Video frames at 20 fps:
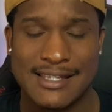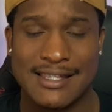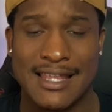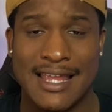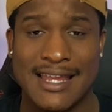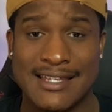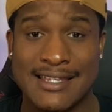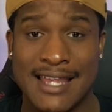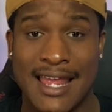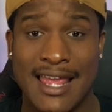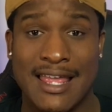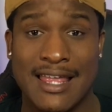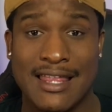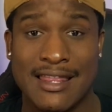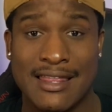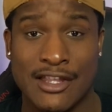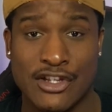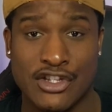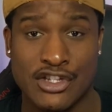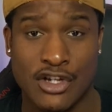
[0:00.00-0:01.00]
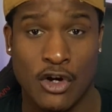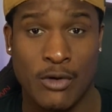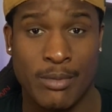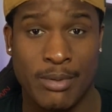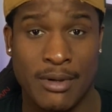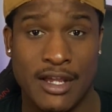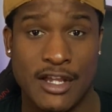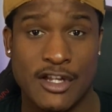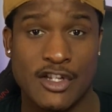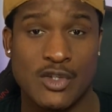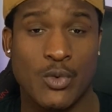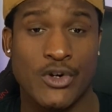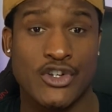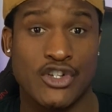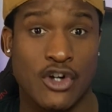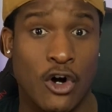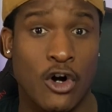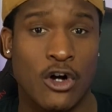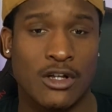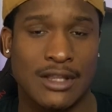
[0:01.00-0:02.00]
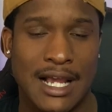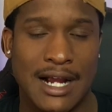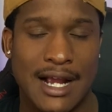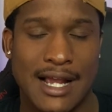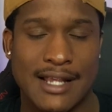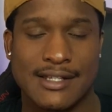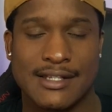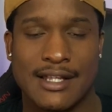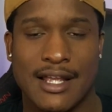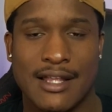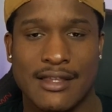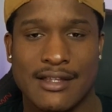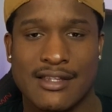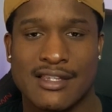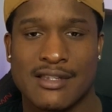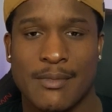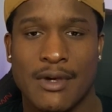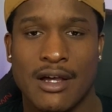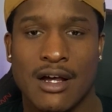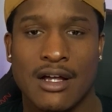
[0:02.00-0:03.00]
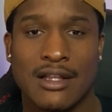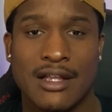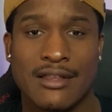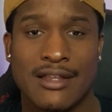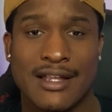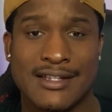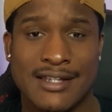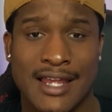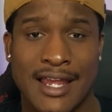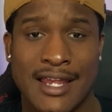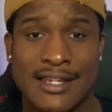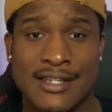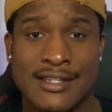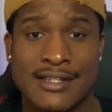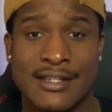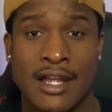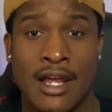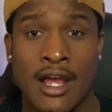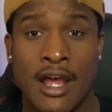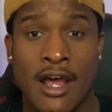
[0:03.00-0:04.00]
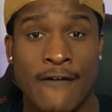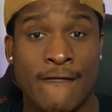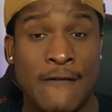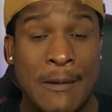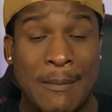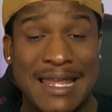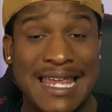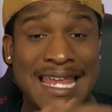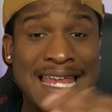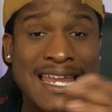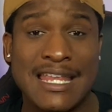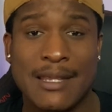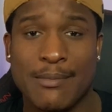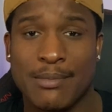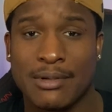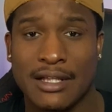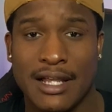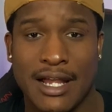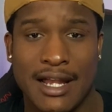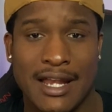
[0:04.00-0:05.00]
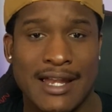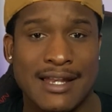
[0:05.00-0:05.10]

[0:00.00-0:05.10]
they take the terpenes, which are, like I said, the smell and the taste from any plant.